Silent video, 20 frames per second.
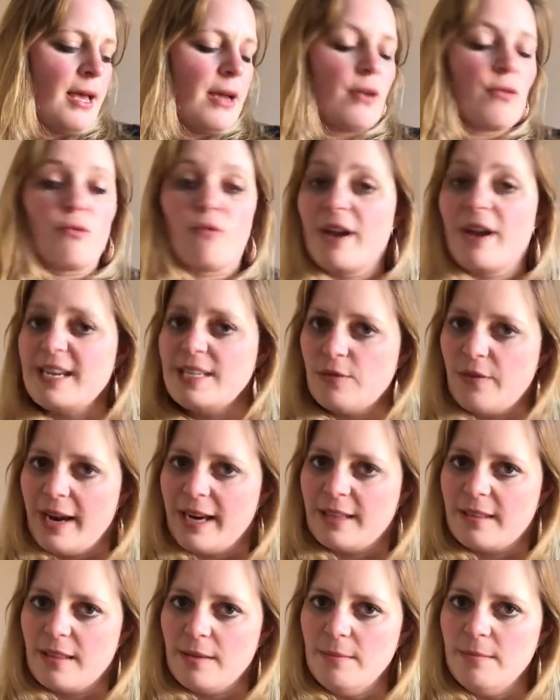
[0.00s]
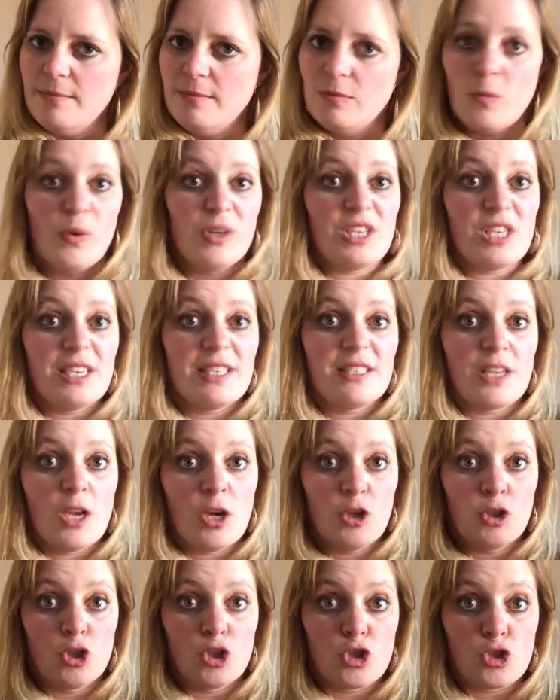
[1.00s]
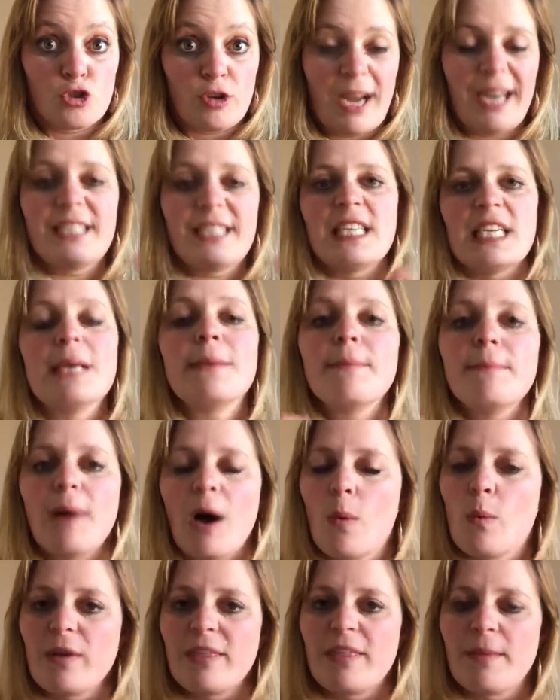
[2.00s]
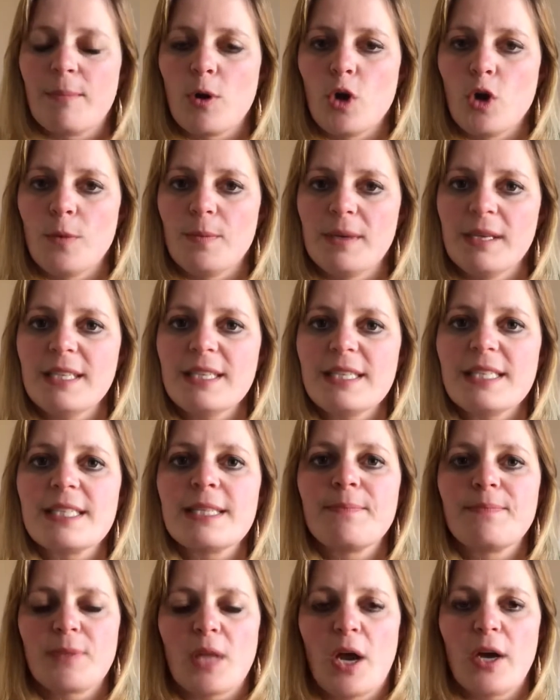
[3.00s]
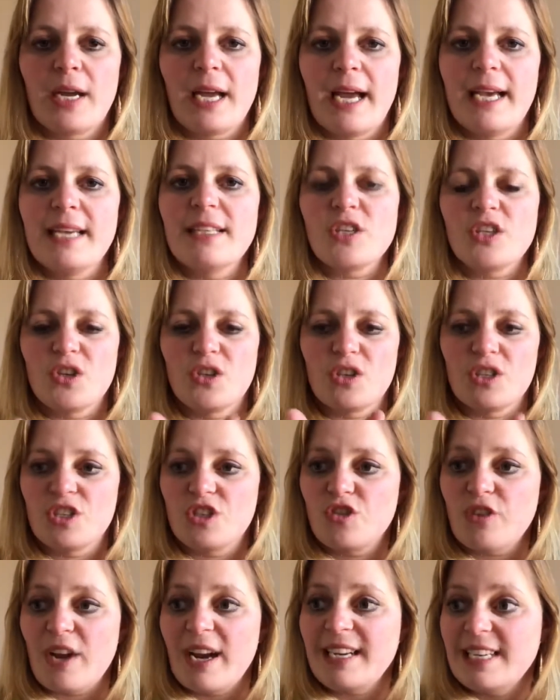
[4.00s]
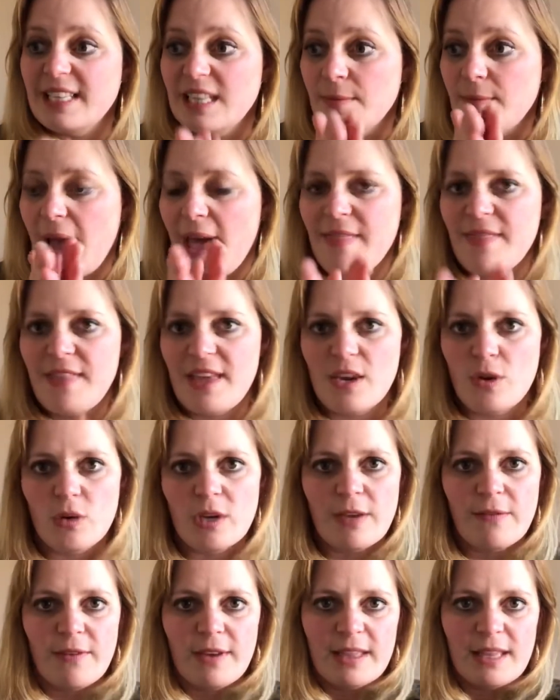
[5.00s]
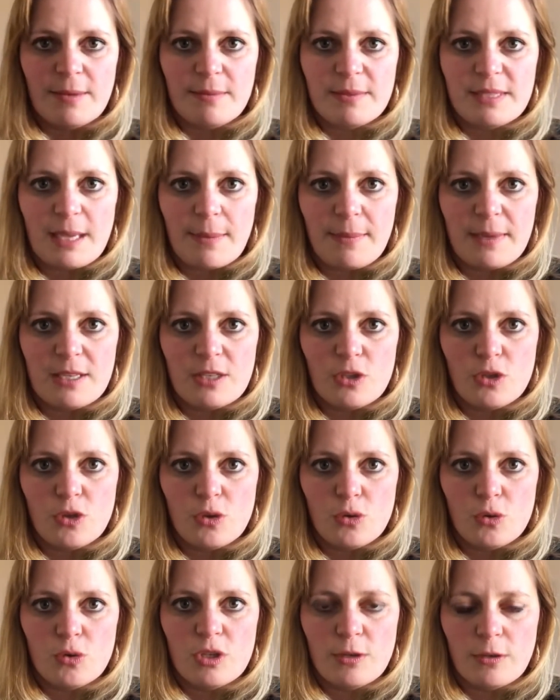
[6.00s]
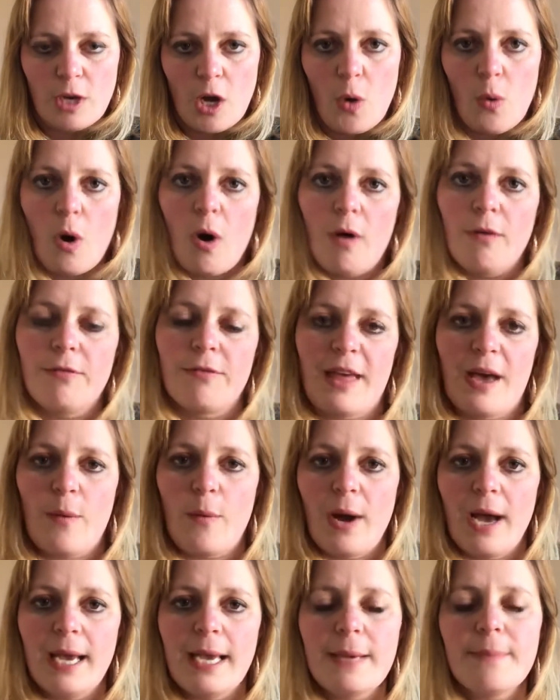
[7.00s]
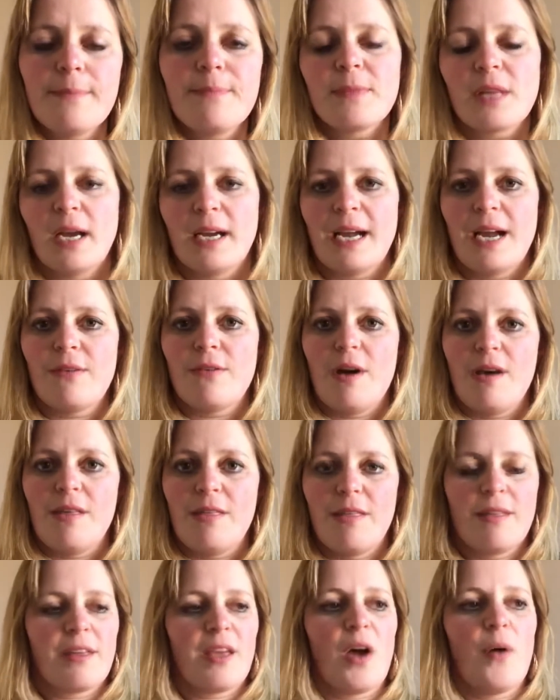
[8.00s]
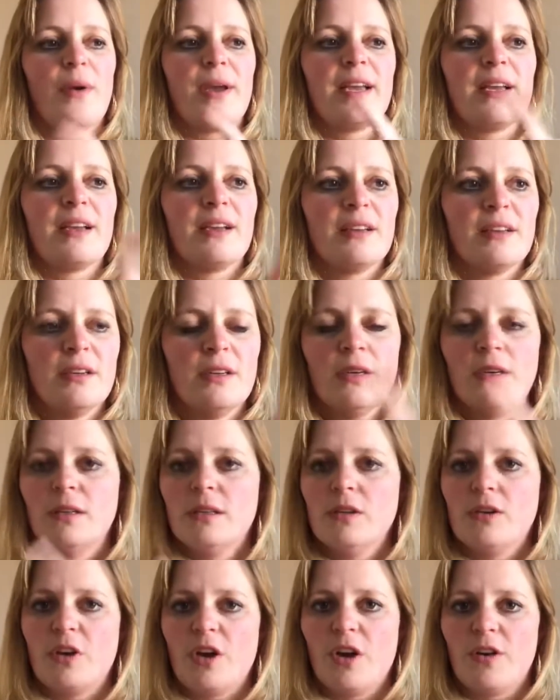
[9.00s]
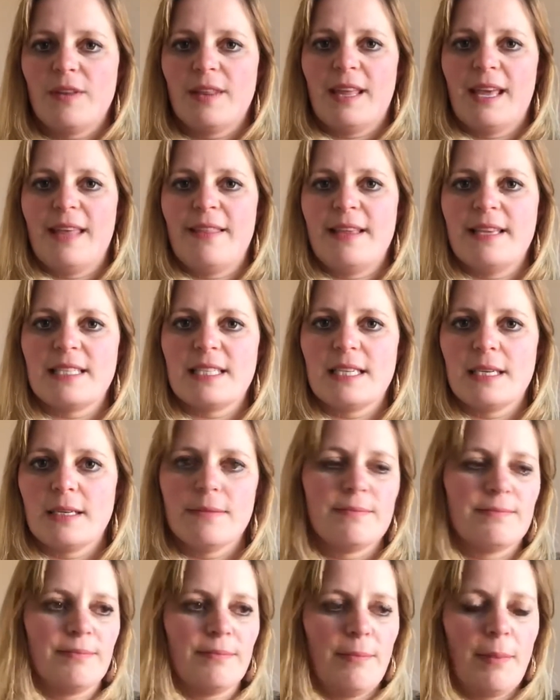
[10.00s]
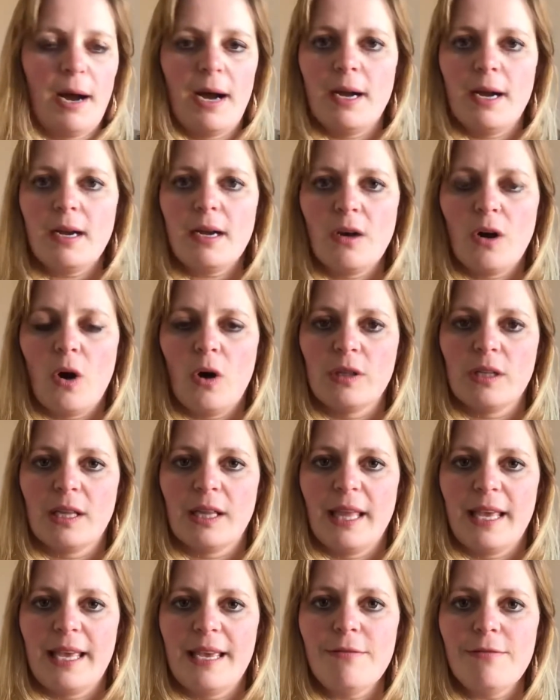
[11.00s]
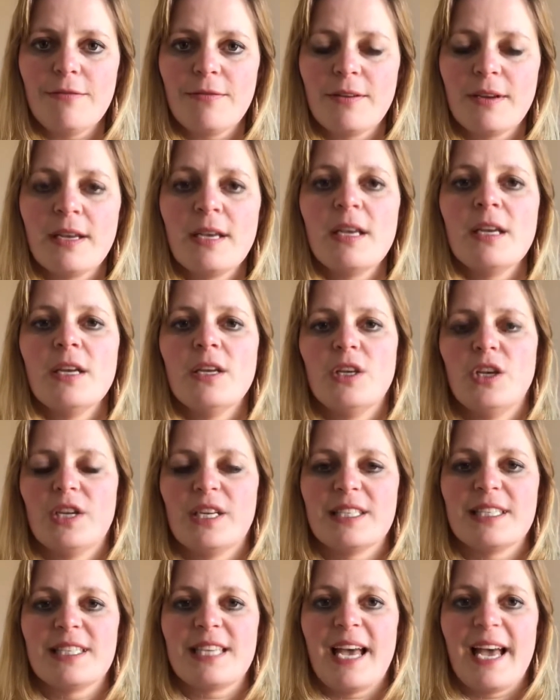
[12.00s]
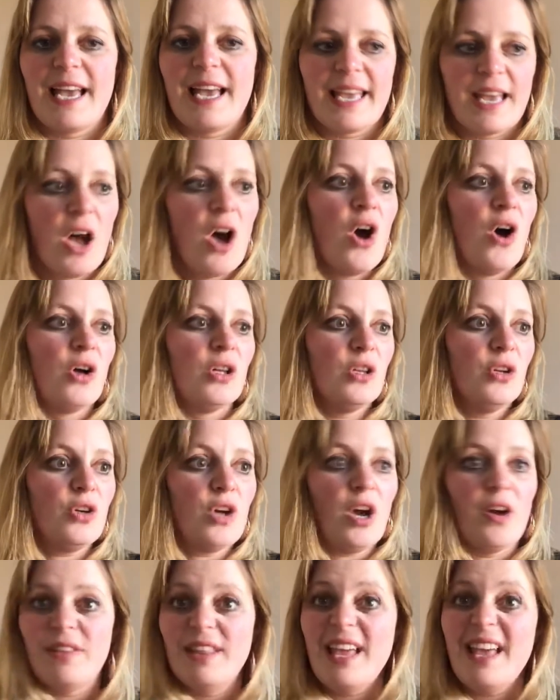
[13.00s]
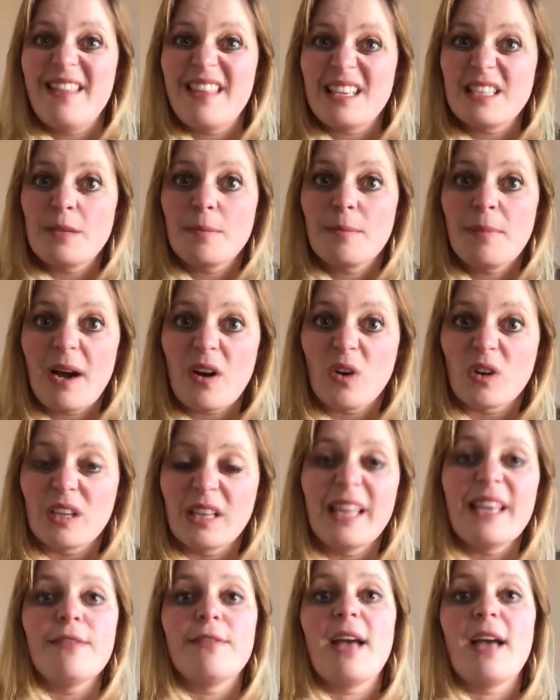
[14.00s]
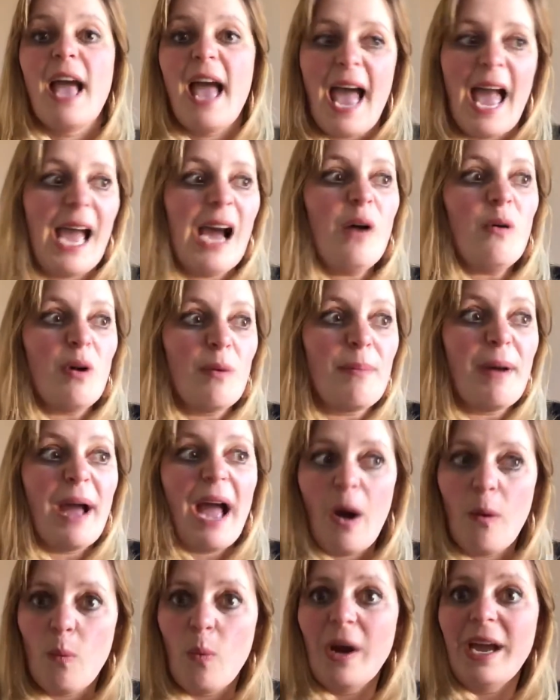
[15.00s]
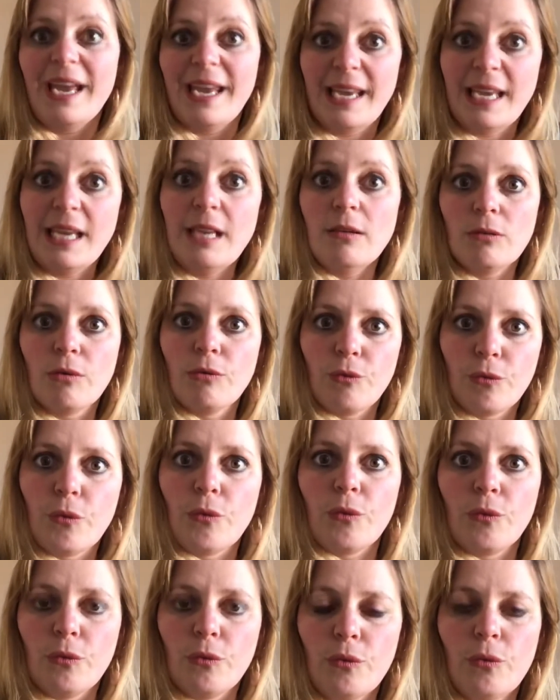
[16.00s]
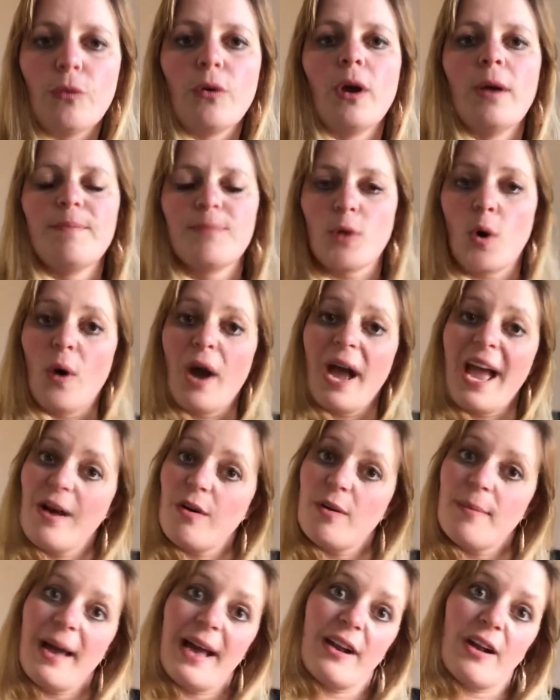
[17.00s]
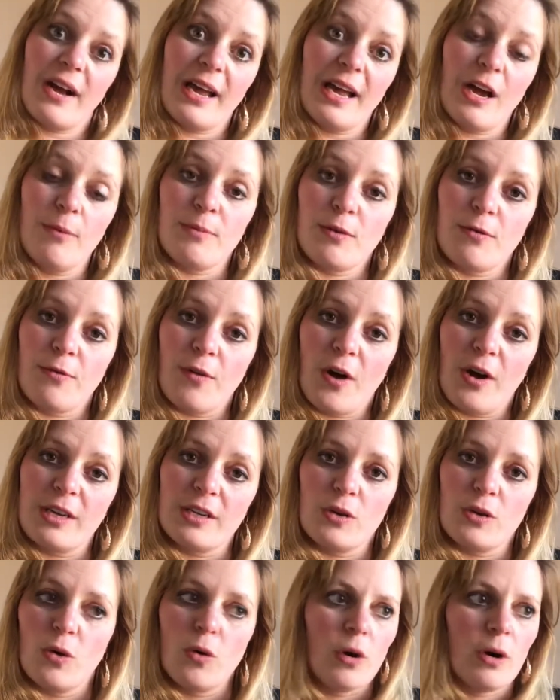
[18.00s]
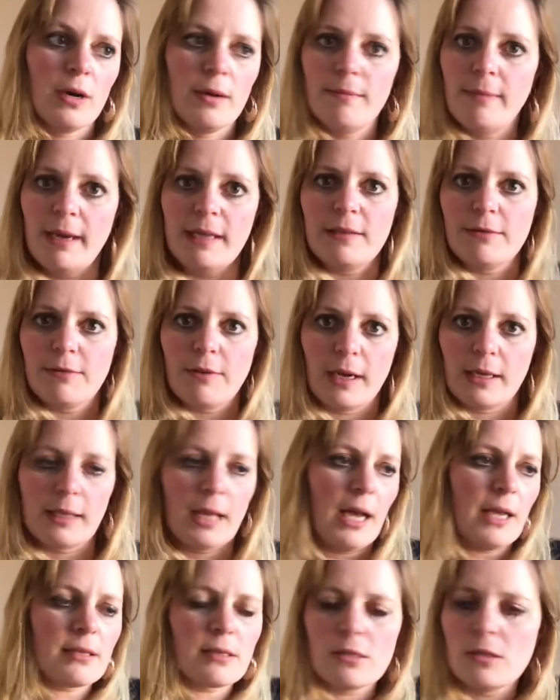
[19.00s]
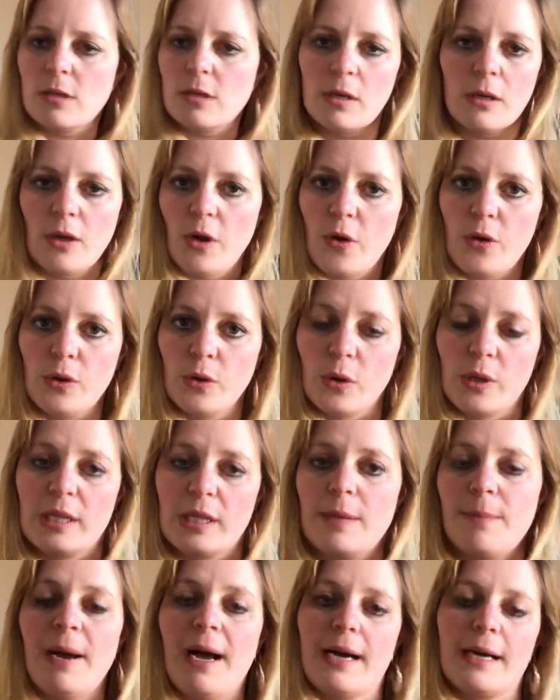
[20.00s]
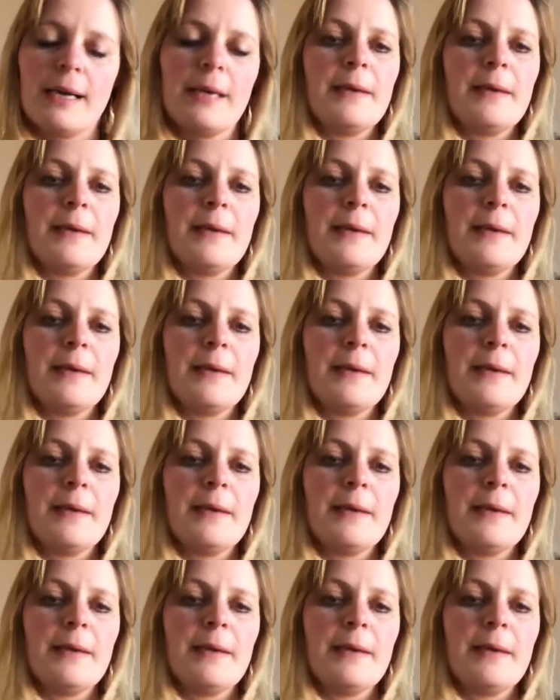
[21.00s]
Redirect them, which is distracting but with a purpose. Okay, so you're distracting them and then you're giving them something to do to go off that way. Okay, rather than going, look over there, there's a bug on a leaf. You can say, look over there, there's a bug on a leaf. How about we do? Or how about I help you find your magnifying glass and you can go look at the bug.